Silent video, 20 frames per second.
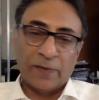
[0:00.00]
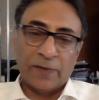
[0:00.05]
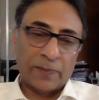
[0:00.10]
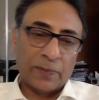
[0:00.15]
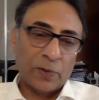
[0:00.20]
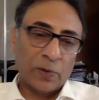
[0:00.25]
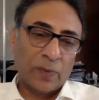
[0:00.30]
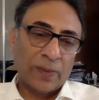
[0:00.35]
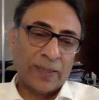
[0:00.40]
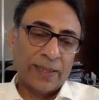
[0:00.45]
of
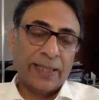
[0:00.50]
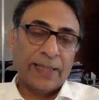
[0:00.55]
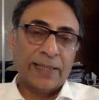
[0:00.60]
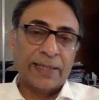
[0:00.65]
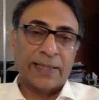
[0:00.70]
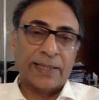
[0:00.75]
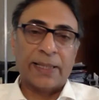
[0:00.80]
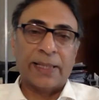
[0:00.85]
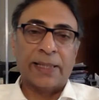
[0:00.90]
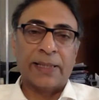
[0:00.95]
approval by the
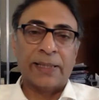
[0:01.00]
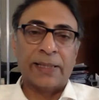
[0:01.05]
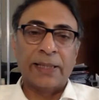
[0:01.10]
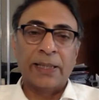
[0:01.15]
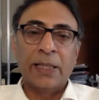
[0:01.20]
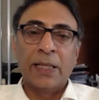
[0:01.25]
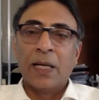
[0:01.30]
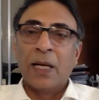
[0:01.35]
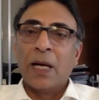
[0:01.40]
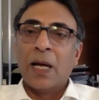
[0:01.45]

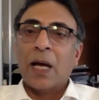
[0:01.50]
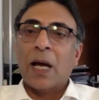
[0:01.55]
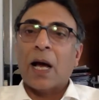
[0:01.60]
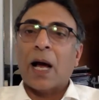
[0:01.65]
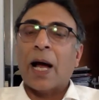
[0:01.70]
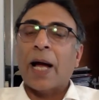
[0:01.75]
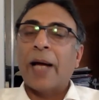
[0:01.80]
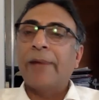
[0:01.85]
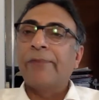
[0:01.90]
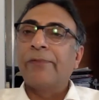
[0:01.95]
NCLT,
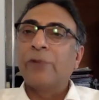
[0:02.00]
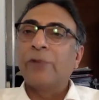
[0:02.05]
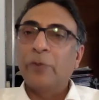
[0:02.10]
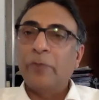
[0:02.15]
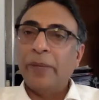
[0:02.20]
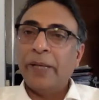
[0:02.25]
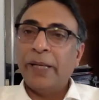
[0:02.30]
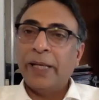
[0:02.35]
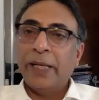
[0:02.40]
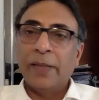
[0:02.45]
I would
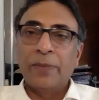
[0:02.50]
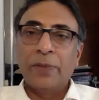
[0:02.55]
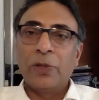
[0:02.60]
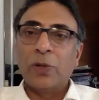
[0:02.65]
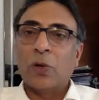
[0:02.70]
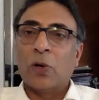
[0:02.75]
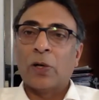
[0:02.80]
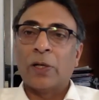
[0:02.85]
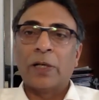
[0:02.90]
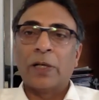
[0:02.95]
be able
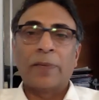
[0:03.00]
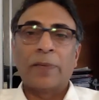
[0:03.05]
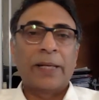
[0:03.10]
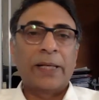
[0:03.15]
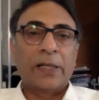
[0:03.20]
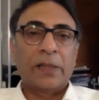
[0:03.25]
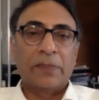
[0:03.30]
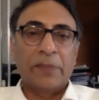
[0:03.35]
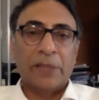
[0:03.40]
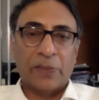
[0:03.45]
to honor my
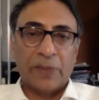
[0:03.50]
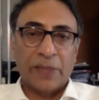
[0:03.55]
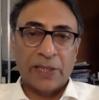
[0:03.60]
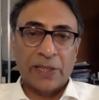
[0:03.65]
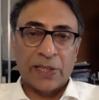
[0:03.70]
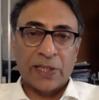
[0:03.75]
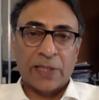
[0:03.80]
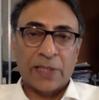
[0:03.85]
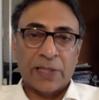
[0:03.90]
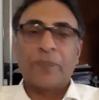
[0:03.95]

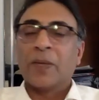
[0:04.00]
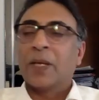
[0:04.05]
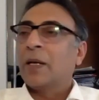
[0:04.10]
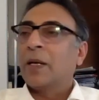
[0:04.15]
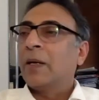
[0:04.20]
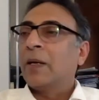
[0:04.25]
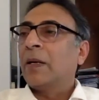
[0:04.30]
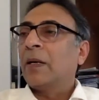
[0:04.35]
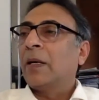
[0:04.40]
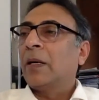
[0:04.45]
commitments
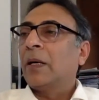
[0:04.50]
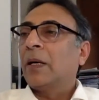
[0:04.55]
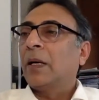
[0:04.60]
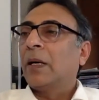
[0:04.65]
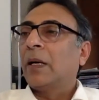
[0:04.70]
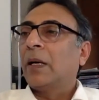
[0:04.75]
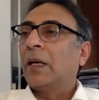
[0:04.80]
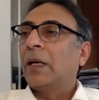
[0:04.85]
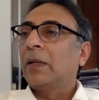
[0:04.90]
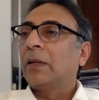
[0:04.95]

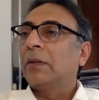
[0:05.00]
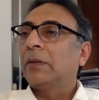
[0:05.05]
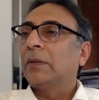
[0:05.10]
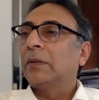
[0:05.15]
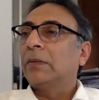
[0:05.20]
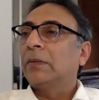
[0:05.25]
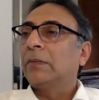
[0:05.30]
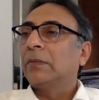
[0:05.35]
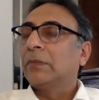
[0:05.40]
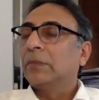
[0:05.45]
of
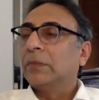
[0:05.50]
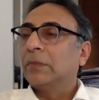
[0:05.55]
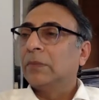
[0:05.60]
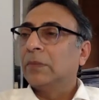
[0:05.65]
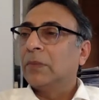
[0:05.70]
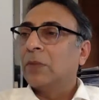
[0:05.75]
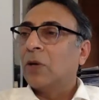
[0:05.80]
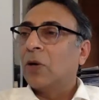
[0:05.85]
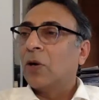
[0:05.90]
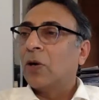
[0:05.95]

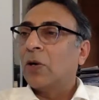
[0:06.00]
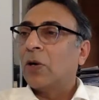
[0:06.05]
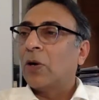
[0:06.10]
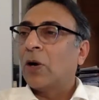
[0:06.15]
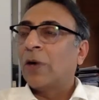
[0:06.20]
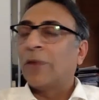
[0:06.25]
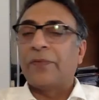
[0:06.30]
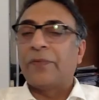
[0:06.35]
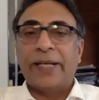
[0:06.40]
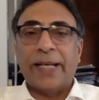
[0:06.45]

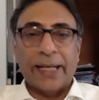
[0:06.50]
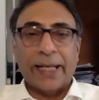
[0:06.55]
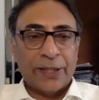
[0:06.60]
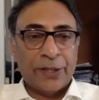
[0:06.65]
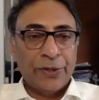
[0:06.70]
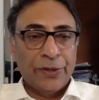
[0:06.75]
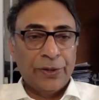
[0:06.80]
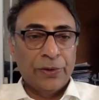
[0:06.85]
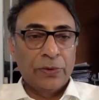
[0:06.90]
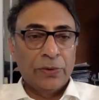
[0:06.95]
debt
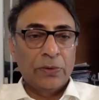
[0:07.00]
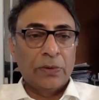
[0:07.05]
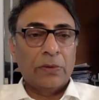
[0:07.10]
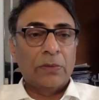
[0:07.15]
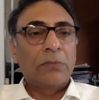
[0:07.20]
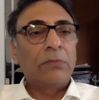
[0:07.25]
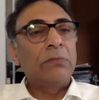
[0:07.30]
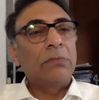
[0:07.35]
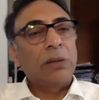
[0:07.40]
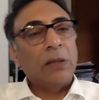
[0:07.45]
to you,
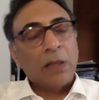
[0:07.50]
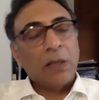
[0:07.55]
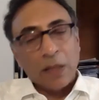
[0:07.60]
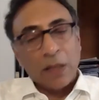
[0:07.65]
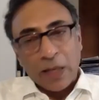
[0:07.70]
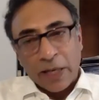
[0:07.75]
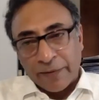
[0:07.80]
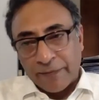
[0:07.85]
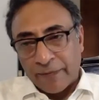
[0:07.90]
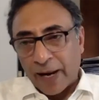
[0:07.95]

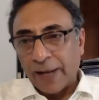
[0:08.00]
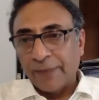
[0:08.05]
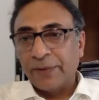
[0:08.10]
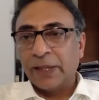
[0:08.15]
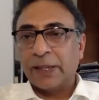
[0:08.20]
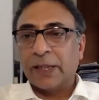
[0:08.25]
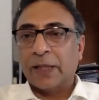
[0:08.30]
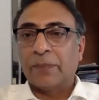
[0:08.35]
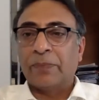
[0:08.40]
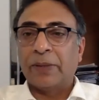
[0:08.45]
revive
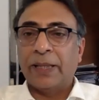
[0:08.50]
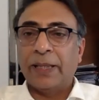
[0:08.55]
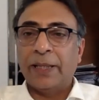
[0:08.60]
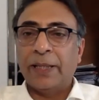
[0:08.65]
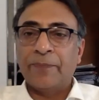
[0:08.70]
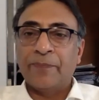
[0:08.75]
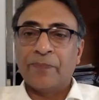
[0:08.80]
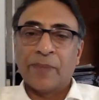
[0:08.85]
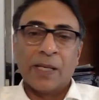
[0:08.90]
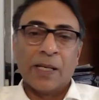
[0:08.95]
the company,